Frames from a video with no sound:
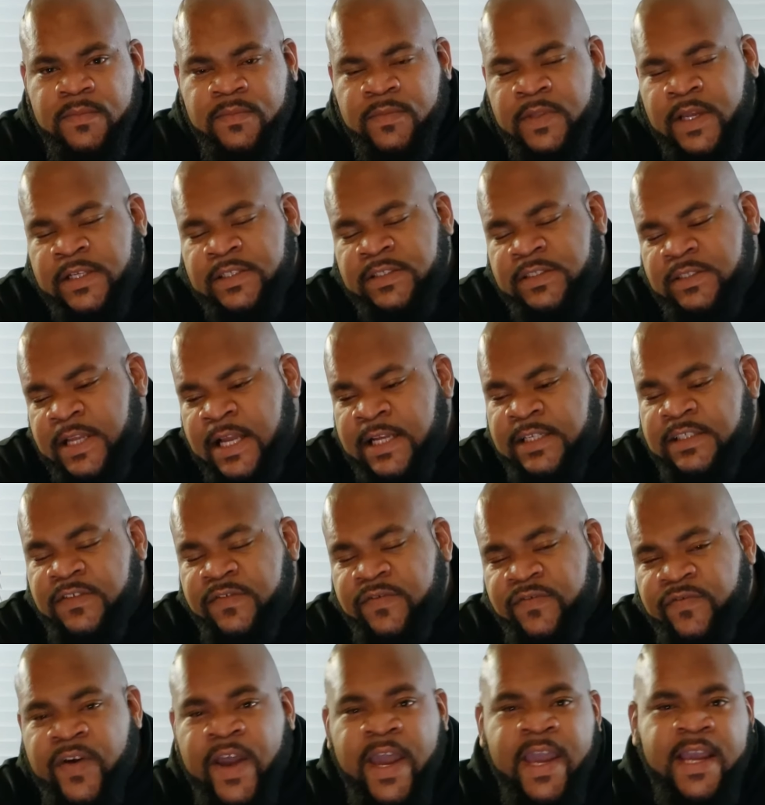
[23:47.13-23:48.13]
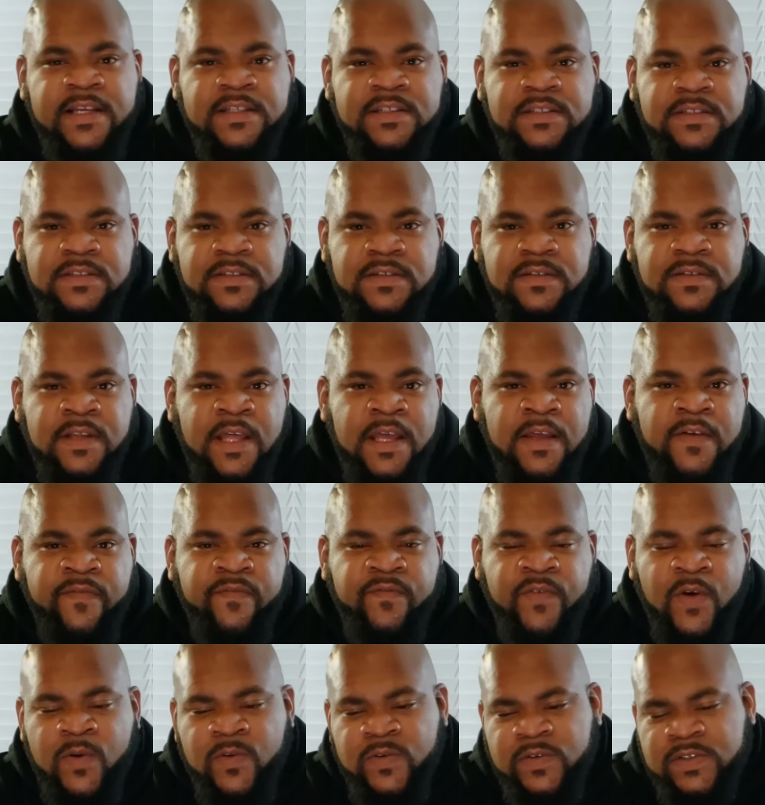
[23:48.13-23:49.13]
That's facts. Like
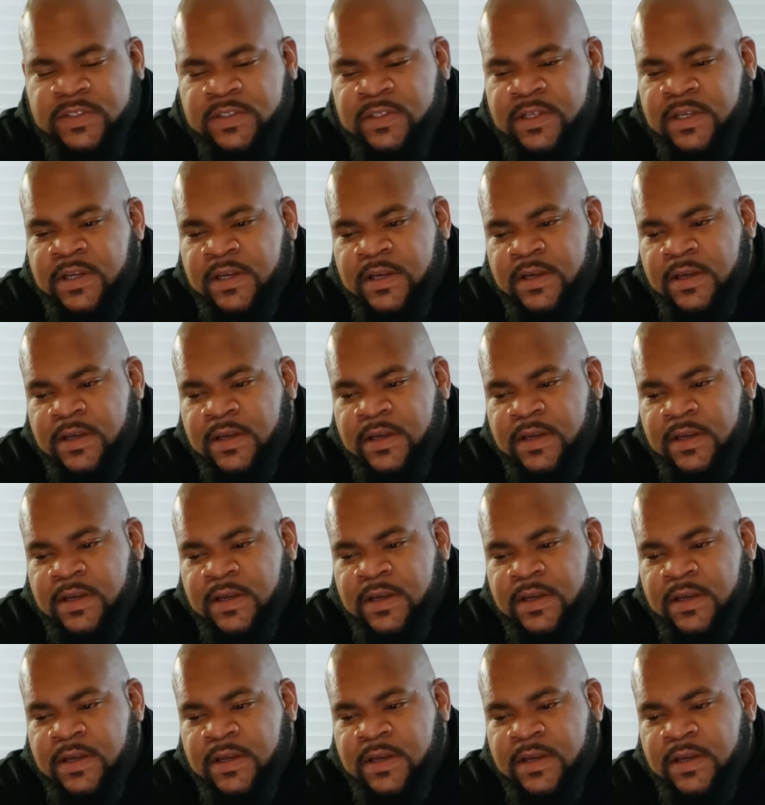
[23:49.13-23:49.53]
first,